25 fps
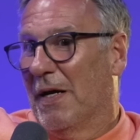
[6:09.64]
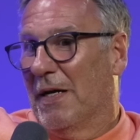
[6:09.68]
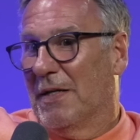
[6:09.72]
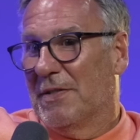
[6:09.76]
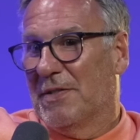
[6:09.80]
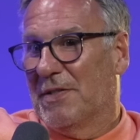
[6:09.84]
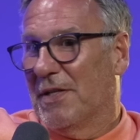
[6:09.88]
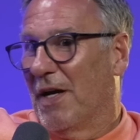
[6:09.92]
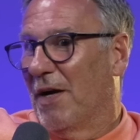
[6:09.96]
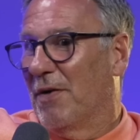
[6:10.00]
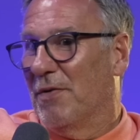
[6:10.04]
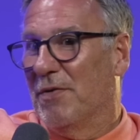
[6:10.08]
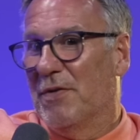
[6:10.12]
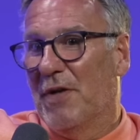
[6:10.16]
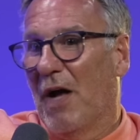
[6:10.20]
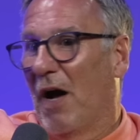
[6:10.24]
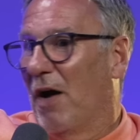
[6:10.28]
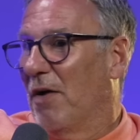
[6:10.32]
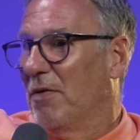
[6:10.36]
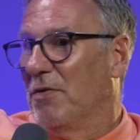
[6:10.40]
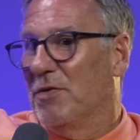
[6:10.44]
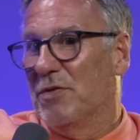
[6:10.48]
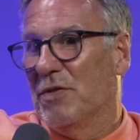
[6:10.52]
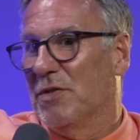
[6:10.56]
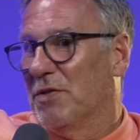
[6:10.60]
So
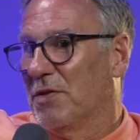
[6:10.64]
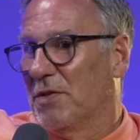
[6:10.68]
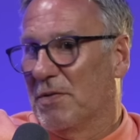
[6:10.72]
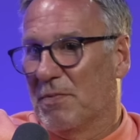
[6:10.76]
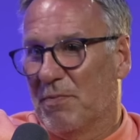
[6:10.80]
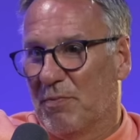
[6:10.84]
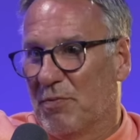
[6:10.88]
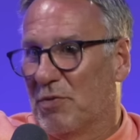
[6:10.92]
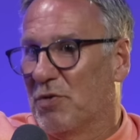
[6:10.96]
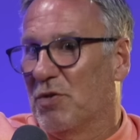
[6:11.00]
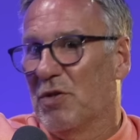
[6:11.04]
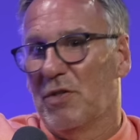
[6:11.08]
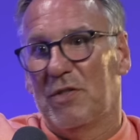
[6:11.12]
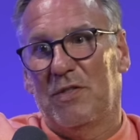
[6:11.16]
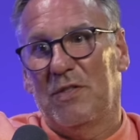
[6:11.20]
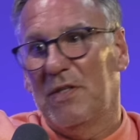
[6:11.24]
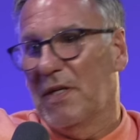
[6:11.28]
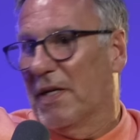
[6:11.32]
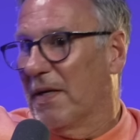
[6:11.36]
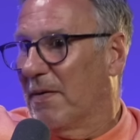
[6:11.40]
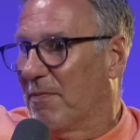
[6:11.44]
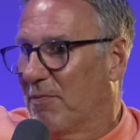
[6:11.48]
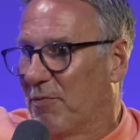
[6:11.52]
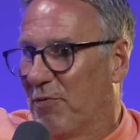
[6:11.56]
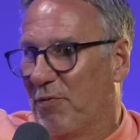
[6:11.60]
no, just
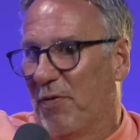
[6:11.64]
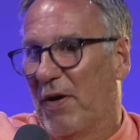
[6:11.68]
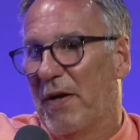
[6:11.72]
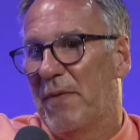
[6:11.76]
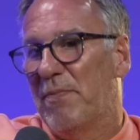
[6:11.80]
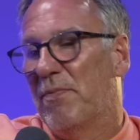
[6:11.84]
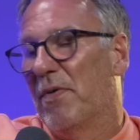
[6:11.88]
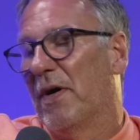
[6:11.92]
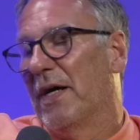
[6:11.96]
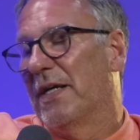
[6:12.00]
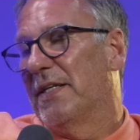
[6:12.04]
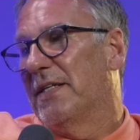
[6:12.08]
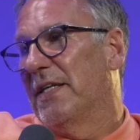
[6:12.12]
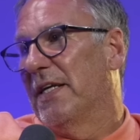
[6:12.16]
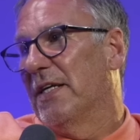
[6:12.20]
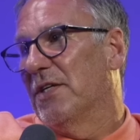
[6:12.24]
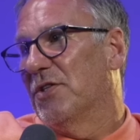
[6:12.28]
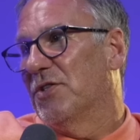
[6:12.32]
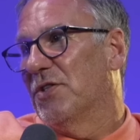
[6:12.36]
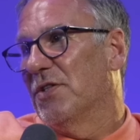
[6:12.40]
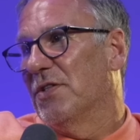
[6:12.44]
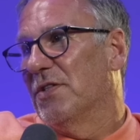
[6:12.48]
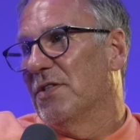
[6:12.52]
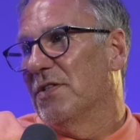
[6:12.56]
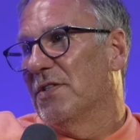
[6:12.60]
to feed my
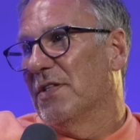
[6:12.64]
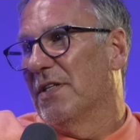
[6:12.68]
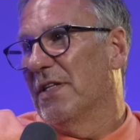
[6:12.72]
addictions,